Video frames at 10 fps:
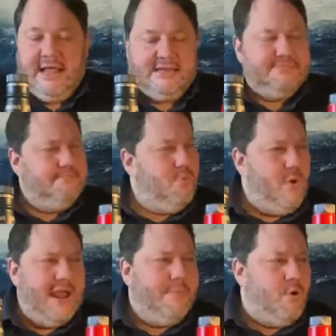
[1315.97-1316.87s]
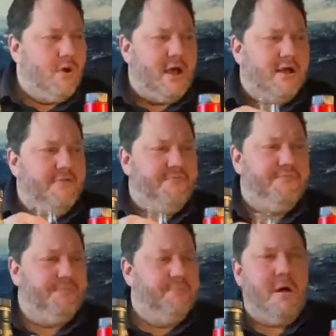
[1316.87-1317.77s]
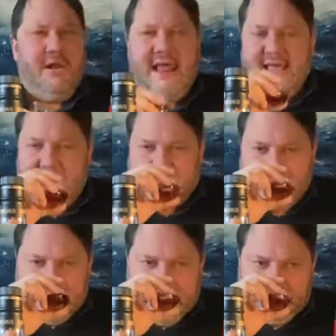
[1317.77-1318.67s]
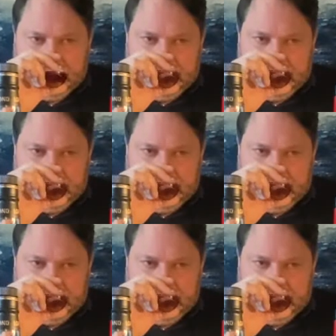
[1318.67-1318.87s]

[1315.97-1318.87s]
It's way more kind of layered than that.